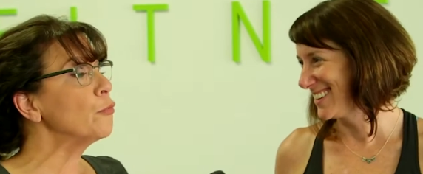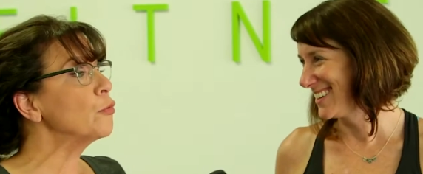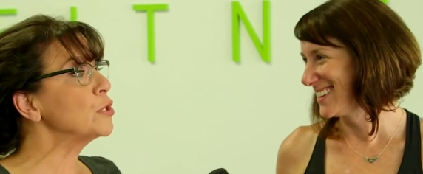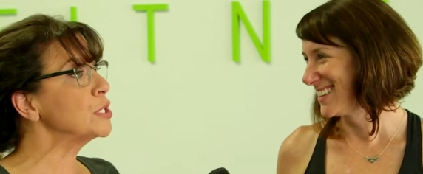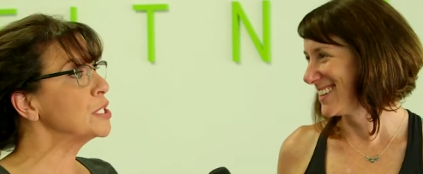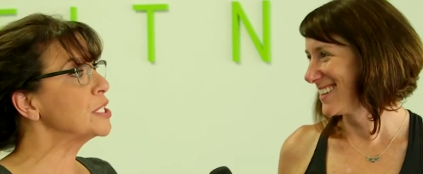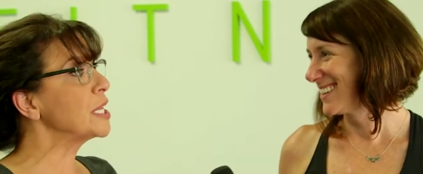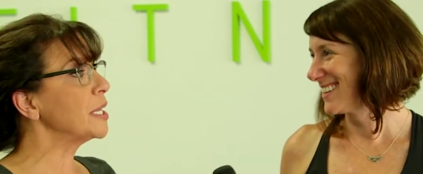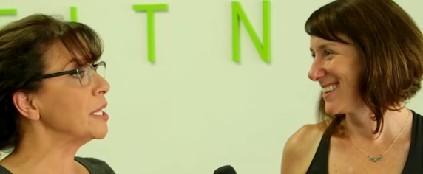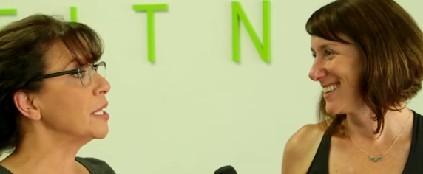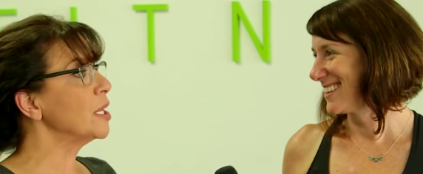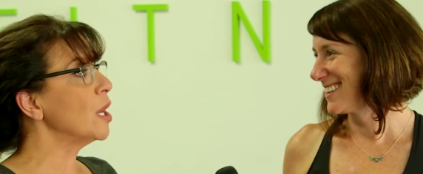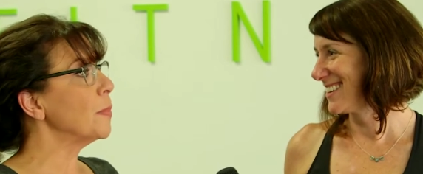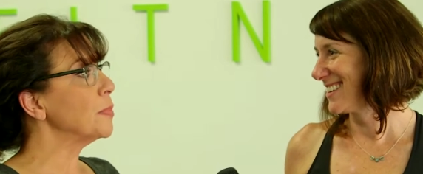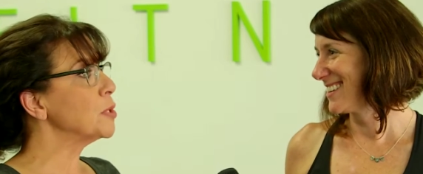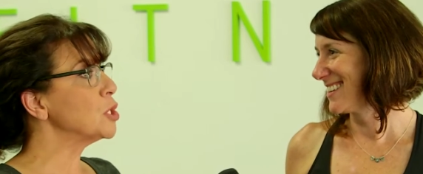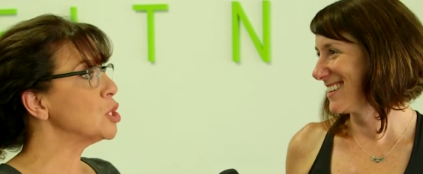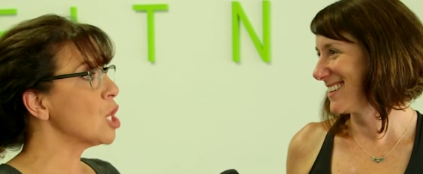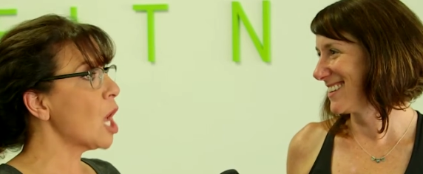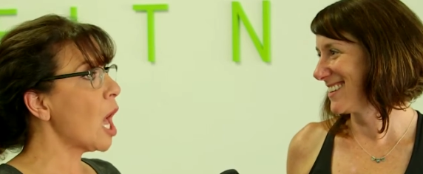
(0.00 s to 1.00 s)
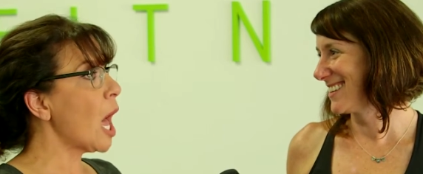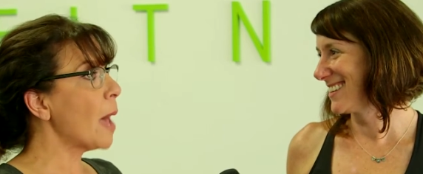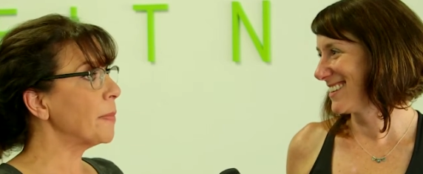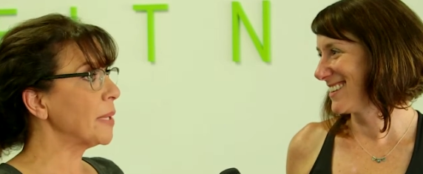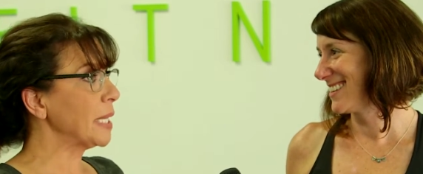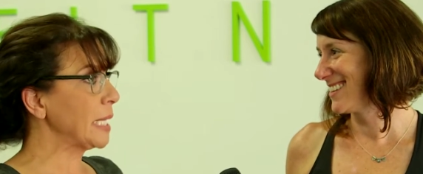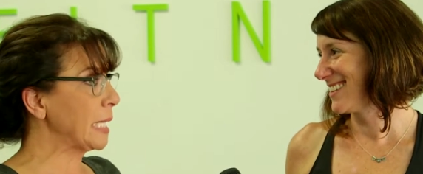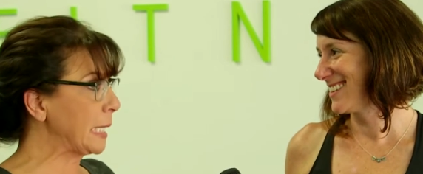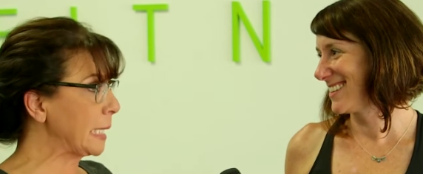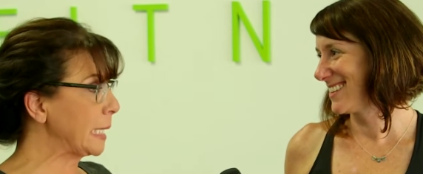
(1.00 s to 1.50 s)
Speaker 1: for setting up
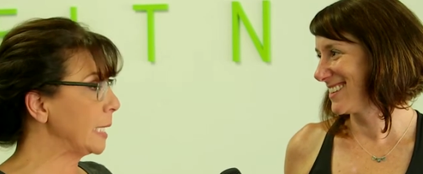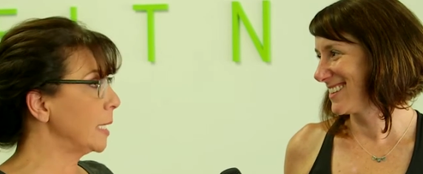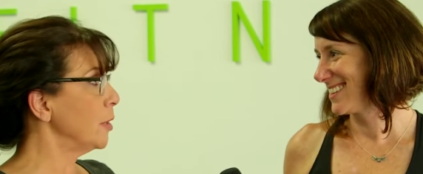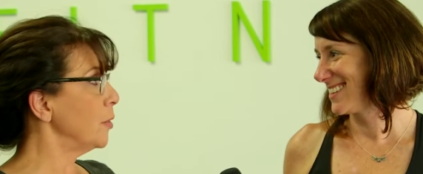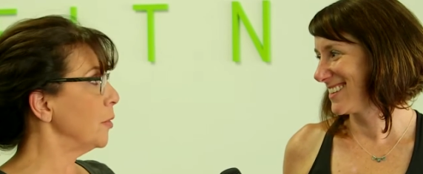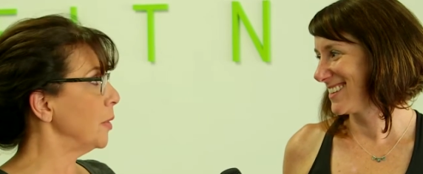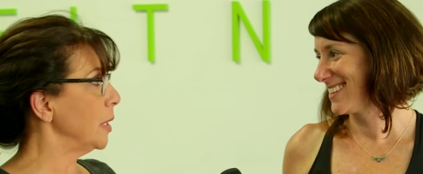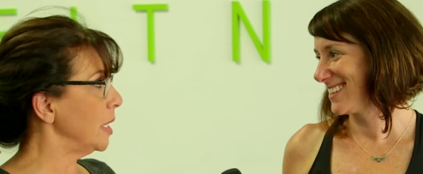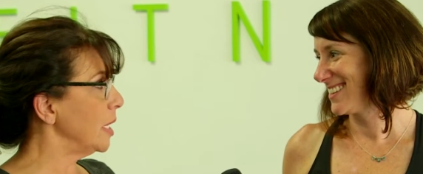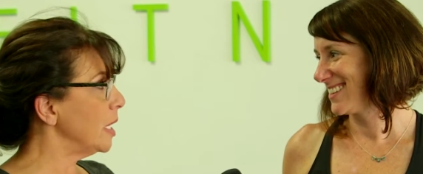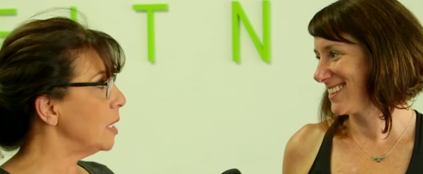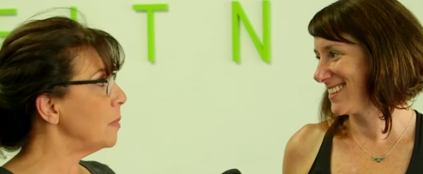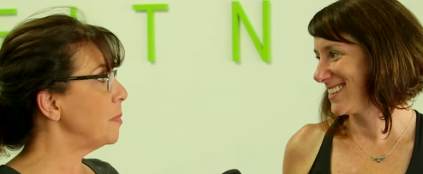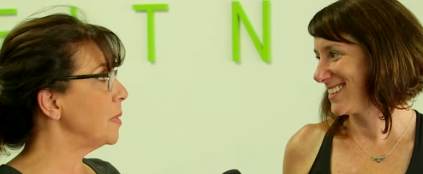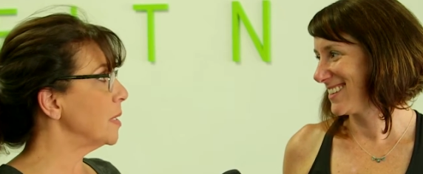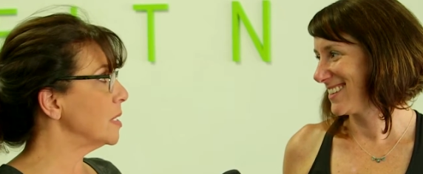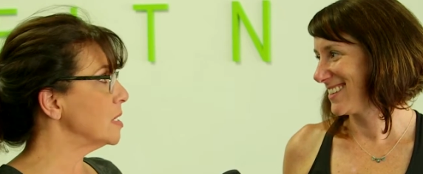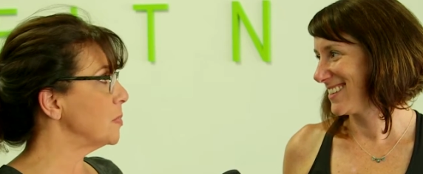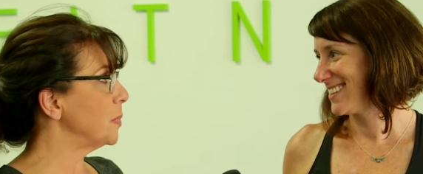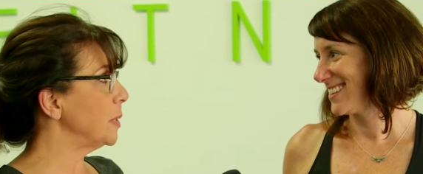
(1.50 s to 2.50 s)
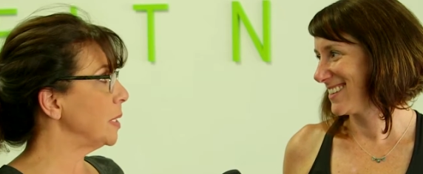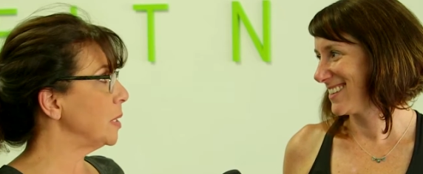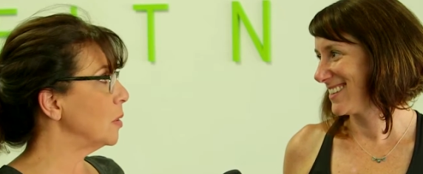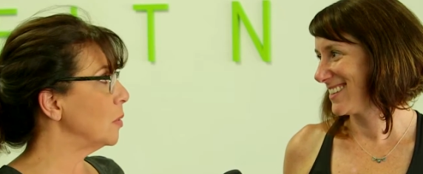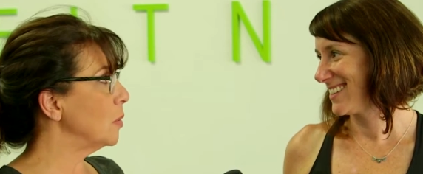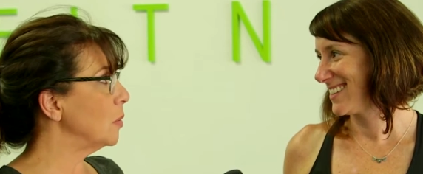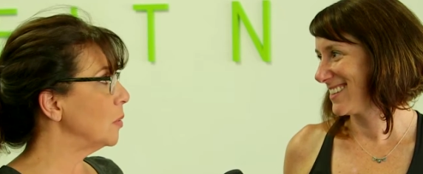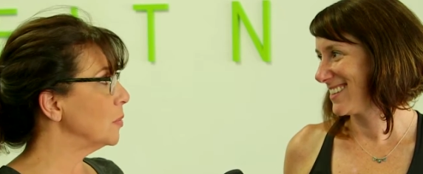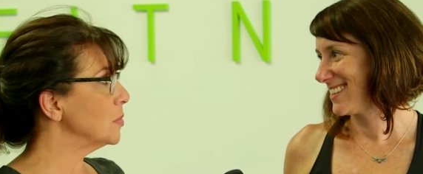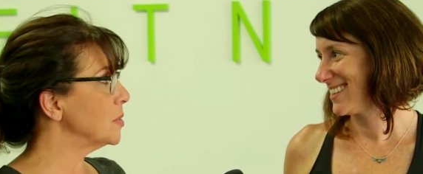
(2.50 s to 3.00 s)
shop here in Bixby
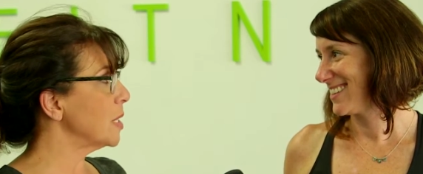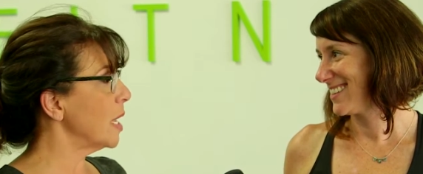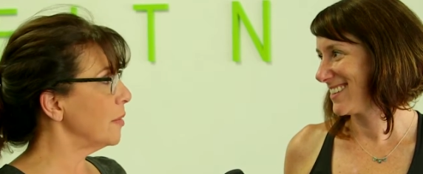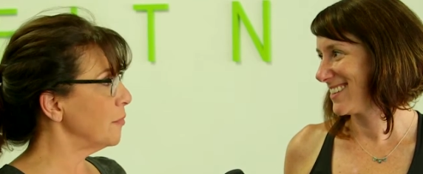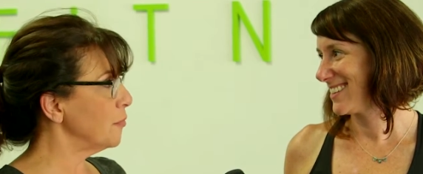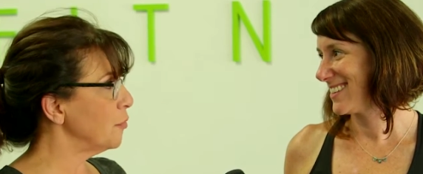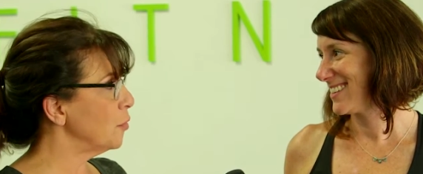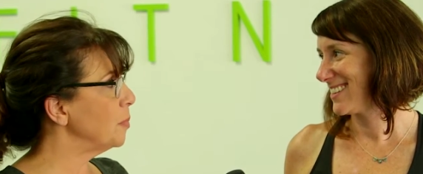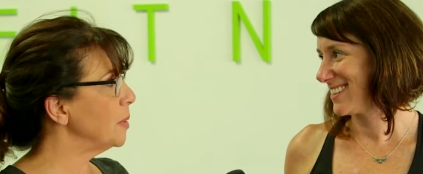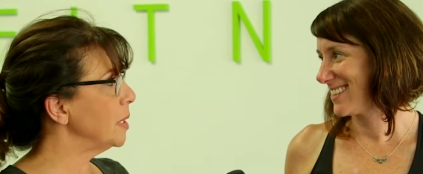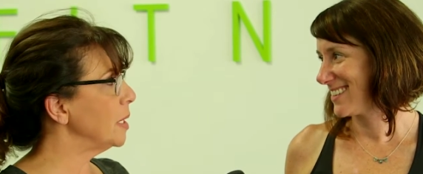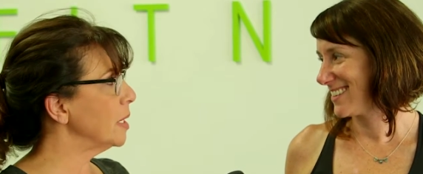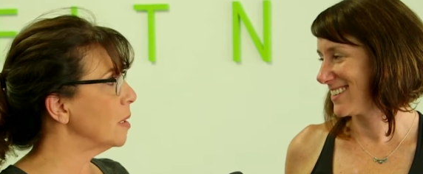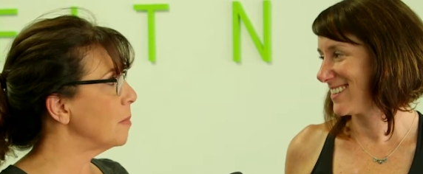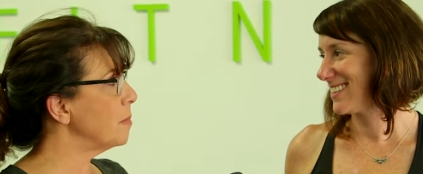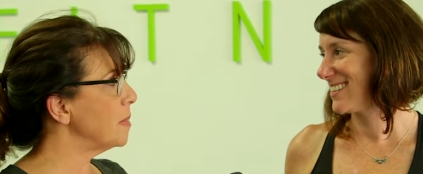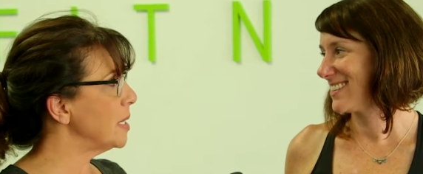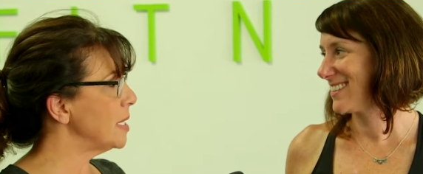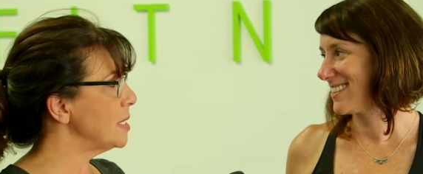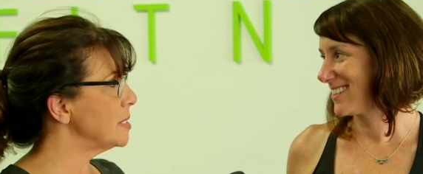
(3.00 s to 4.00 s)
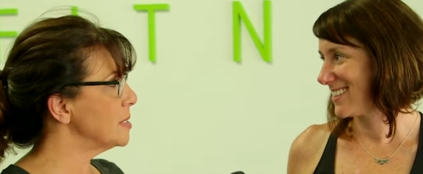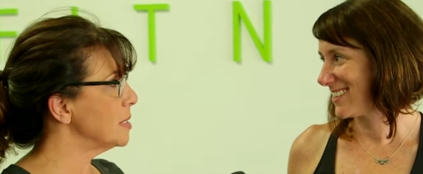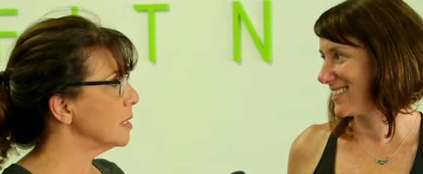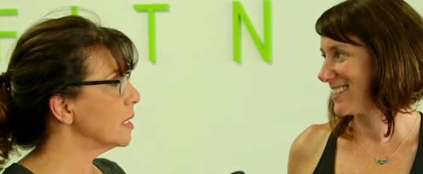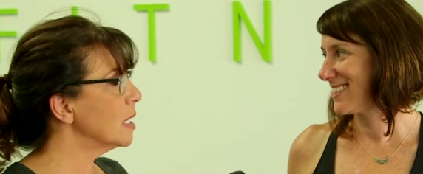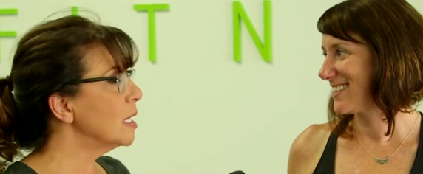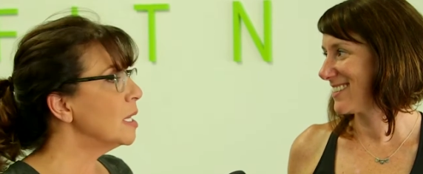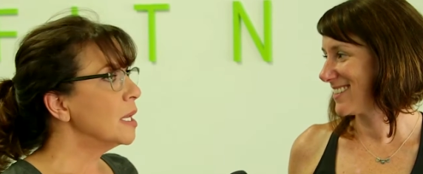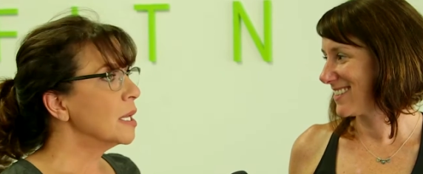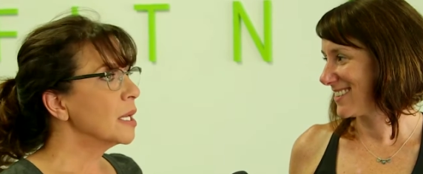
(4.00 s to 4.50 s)
Knolls and for being amazing.